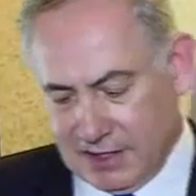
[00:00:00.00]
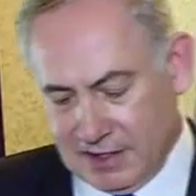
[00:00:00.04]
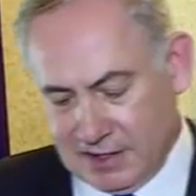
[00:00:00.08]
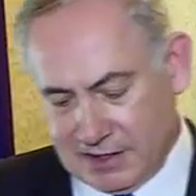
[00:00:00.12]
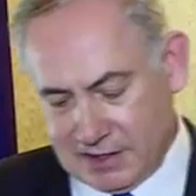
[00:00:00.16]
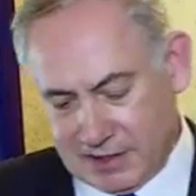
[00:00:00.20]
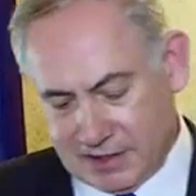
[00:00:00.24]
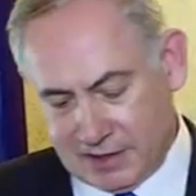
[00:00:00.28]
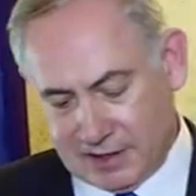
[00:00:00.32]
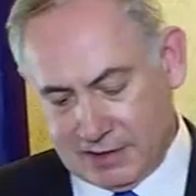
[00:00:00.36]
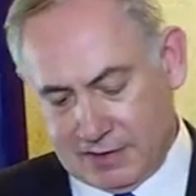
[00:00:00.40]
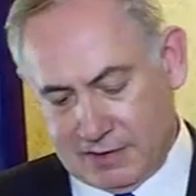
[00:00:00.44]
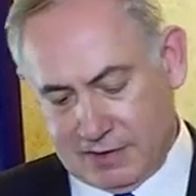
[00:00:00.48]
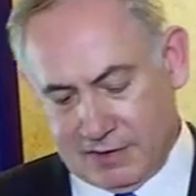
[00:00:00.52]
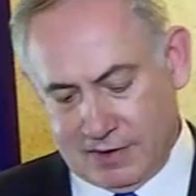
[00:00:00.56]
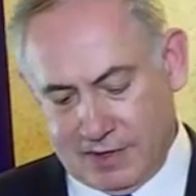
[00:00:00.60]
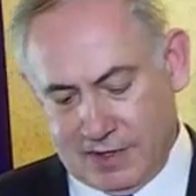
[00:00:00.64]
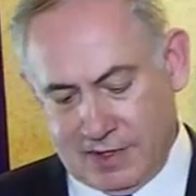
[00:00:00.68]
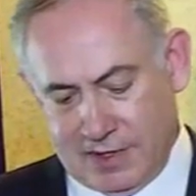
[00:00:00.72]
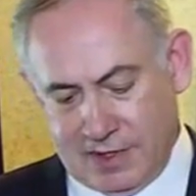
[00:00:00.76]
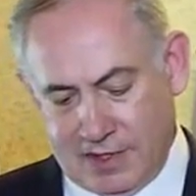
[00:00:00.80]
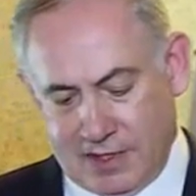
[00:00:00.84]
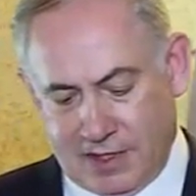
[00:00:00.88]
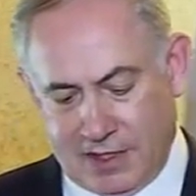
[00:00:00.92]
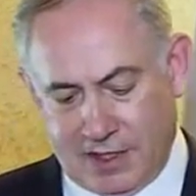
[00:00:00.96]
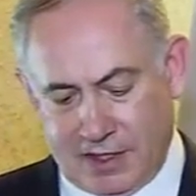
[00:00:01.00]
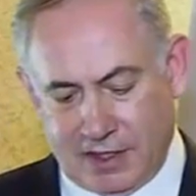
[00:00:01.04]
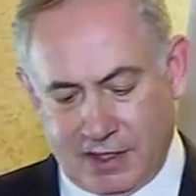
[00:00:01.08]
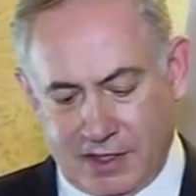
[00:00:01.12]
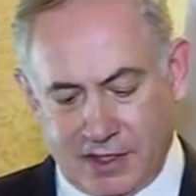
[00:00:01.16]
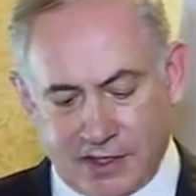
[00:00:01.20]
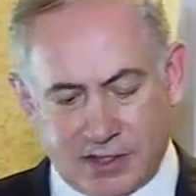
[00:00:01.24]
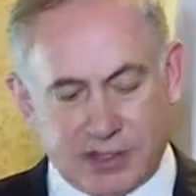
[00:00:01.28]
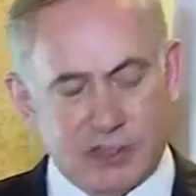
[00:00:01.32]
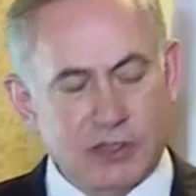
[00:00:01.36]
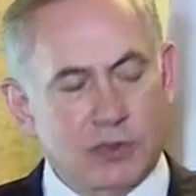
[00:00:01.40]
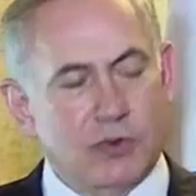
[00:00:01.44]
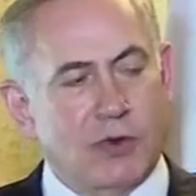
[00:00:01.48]
So
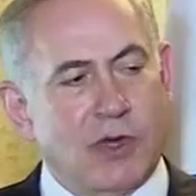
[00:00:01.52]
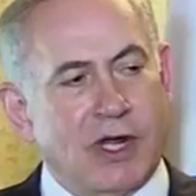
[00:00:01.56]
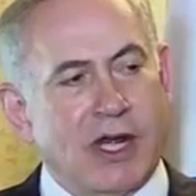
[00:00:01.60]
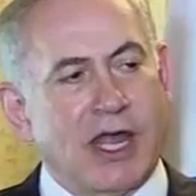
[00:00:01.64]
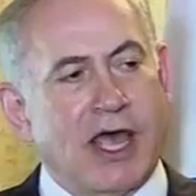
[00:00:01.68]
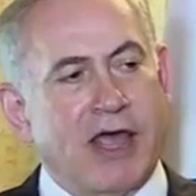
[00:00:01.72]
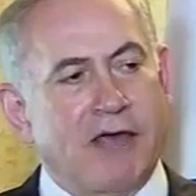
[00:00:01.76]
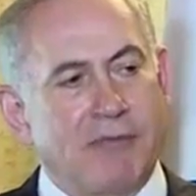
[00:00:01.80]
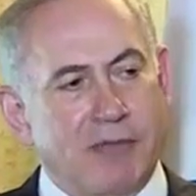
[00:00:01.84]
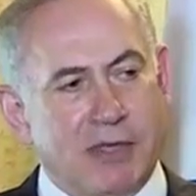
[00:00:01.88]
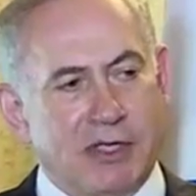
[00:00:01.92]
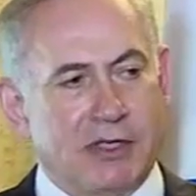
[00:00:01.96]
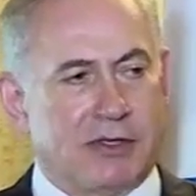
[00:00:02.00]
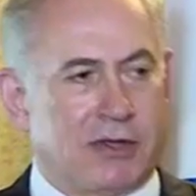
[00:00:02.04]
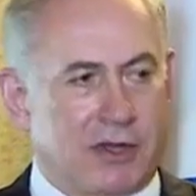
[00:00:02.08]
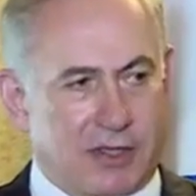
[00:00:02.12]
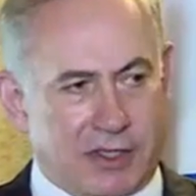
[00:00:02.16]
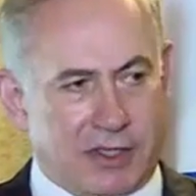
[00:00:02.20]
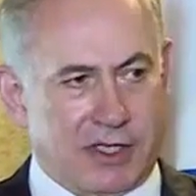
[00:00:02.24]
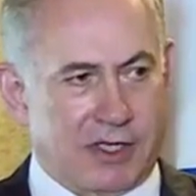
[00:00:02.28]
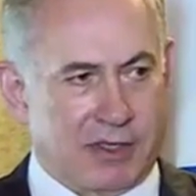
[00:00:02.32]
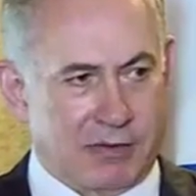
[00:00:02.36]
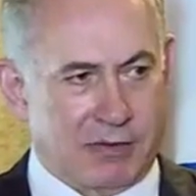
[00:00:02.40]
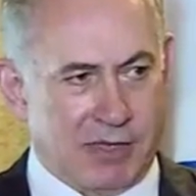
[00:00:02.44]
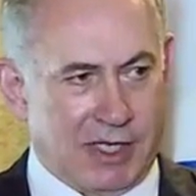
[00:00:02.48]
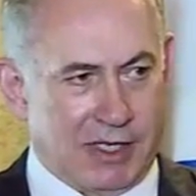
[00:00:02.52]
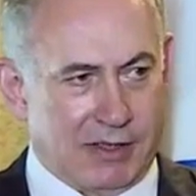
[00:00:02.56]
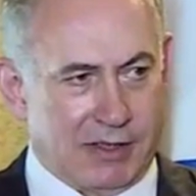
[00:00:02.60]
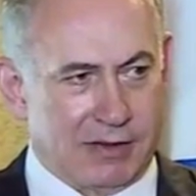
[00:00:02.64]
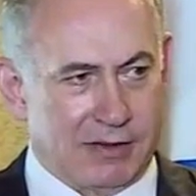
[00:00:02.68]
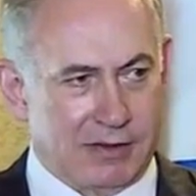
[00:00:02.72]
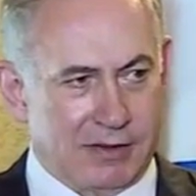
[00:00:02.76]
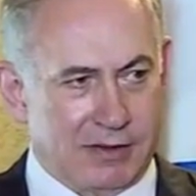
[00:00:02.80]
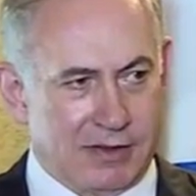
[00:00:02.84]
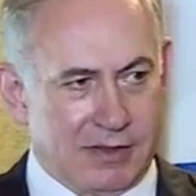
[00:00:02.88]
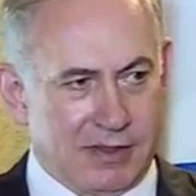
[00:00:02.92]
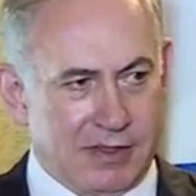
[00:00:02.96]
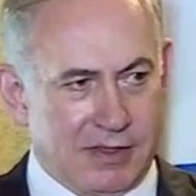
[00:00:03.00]
this is what I've been talking about,
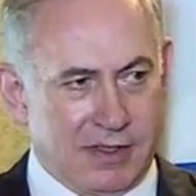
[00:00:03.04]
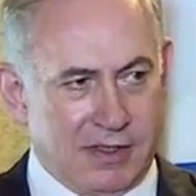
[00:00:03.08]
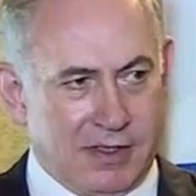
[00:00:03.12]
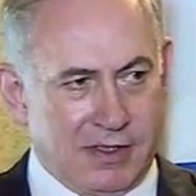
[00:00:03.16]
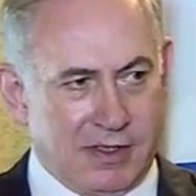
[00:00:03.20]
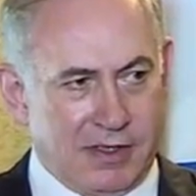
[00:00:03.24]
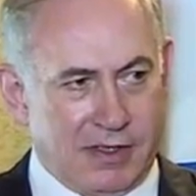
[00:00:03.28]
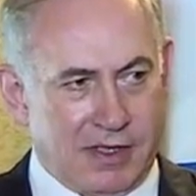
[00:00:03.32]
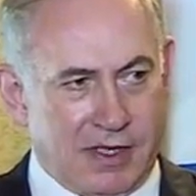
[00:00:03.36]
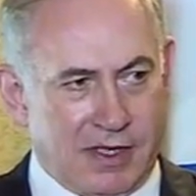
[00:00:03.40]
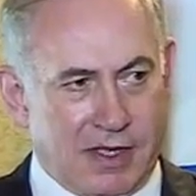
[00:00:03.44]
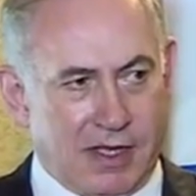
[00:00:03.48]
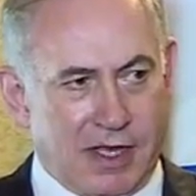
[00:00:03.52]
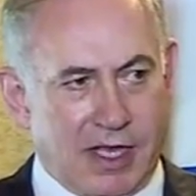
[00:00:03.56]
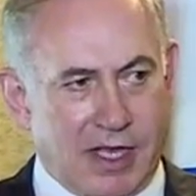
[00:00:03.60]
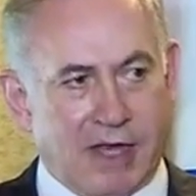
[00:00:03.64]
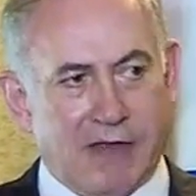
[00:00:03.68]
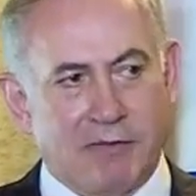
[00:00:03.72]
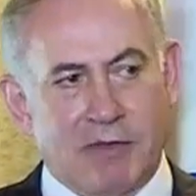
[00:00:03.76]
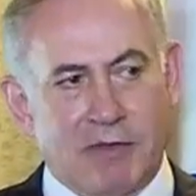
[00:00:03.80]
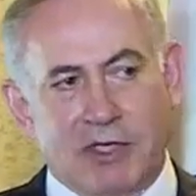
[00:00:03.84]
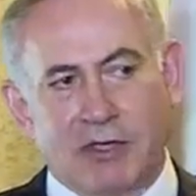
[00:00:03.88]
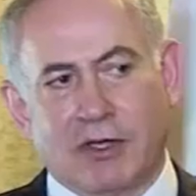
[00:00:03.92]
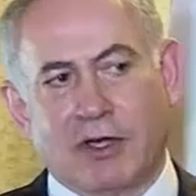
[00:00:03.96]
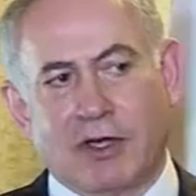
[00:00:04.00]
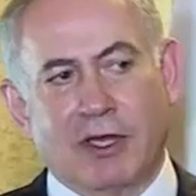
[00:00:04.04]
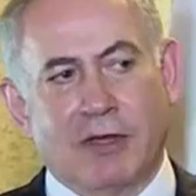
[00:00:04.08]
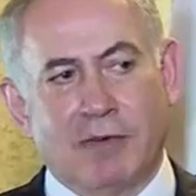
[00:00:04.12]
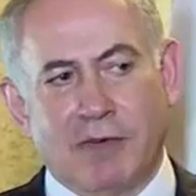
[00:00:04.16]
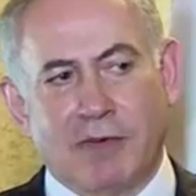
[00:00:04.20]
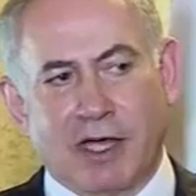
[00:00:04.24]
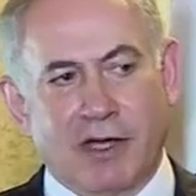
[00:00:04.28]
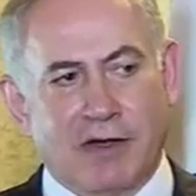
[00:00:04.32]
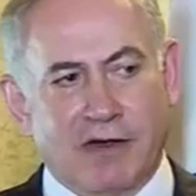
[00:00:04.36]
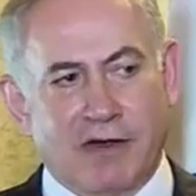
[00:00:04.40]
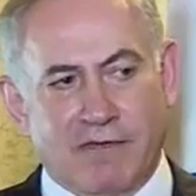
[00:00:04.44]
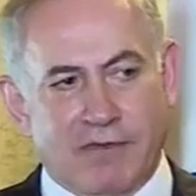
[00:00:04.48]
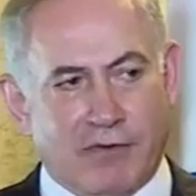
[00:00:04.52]
and I've been talking
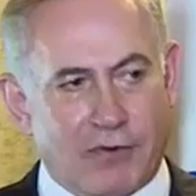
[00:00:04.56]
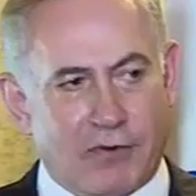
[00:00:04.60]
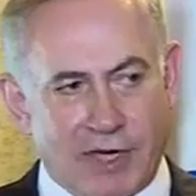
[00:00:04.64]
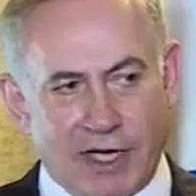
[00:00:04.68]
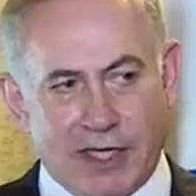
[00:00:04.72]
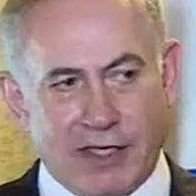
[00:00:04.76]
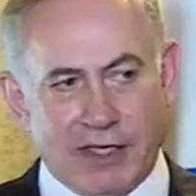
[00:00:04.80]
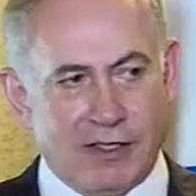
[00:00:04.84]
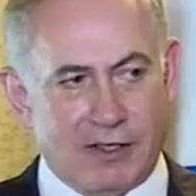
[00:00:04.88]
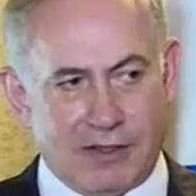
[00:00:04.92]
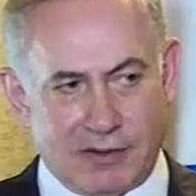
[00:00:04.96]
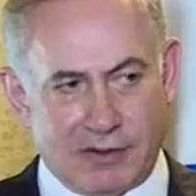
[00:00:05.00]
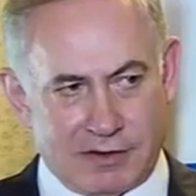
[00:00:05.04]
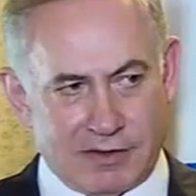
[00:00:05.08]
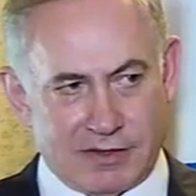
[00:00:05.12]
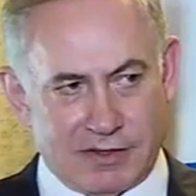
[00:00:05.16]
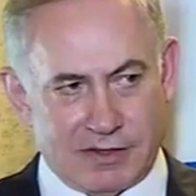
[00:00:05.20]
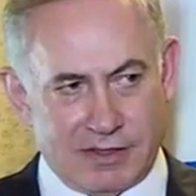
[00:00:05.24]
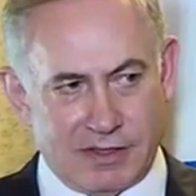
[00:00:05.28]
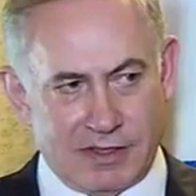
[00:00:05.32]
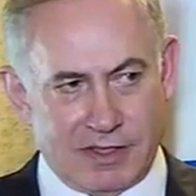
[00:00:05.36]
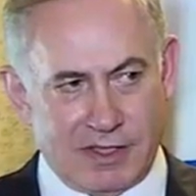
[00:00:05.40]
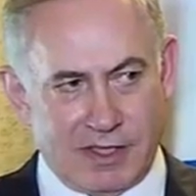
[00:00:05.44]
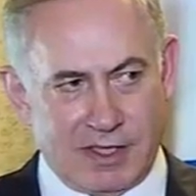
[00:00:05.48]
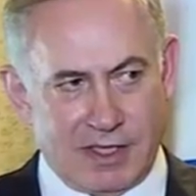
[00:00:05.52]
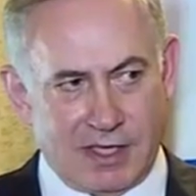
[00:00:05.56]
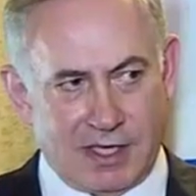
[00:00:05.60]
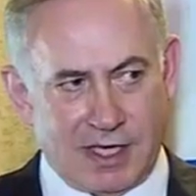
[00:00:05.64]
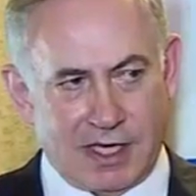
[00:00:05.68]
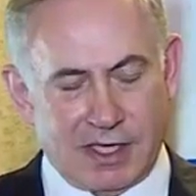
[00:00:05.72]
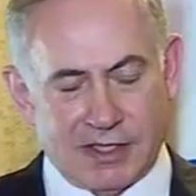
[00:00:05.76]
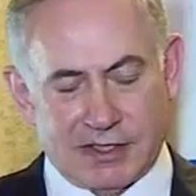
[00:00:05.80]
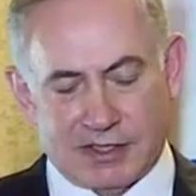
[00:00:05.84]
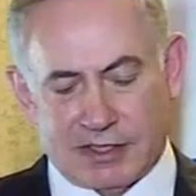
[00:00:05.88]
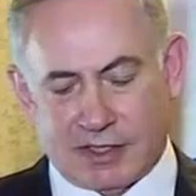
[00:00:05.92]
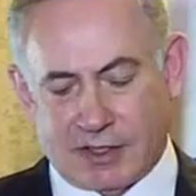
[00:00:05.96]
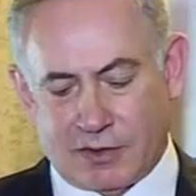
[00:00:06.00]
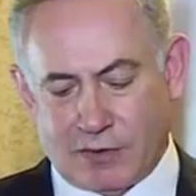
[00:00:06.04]
about it for 8 years.
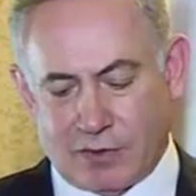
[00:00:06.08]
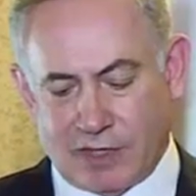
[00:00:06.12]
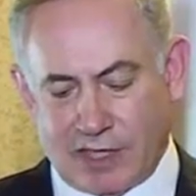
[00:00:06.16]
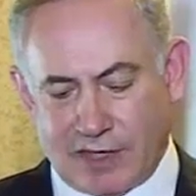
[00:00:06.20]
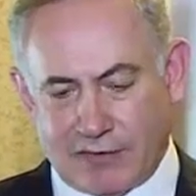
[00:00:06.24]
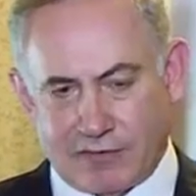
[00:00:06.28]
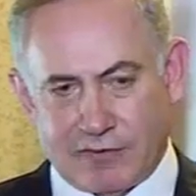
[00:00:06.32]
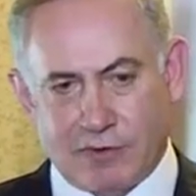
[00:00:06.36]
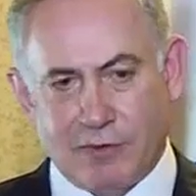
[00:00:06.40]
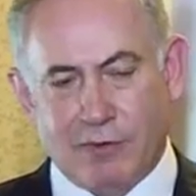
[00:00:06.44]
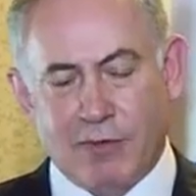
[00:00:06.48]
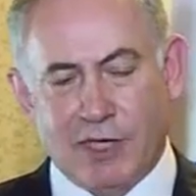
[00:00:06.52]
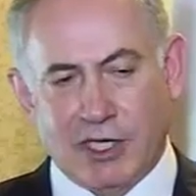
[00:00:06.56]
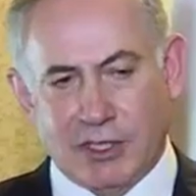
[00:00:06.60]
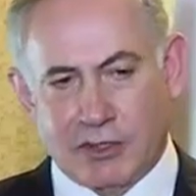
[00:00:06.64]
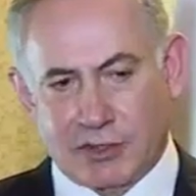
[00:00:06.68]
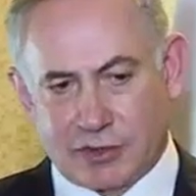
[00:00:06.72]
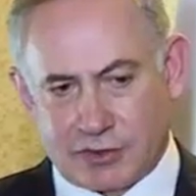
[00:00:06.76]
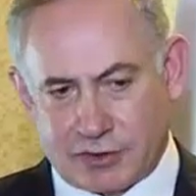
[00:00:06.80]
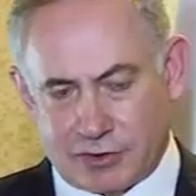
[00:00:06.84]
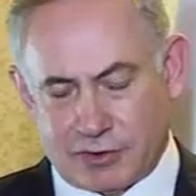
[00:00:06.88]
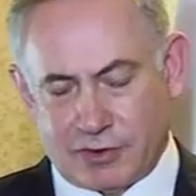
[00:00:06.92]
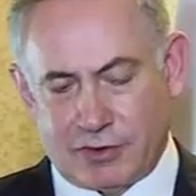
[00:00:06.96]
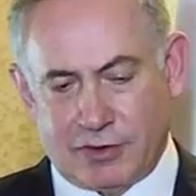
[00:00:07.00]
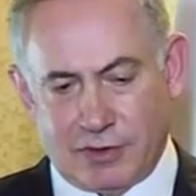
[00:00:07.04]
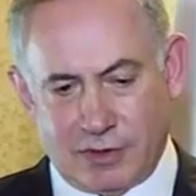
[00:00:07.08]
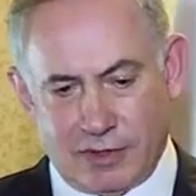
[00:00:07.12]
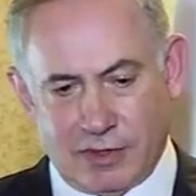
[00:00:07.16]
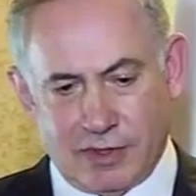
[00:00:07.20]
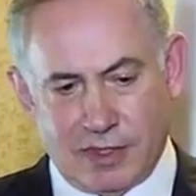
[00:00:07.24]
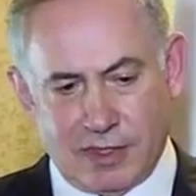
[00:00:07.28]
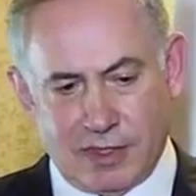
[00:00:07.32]
I said we have to make sure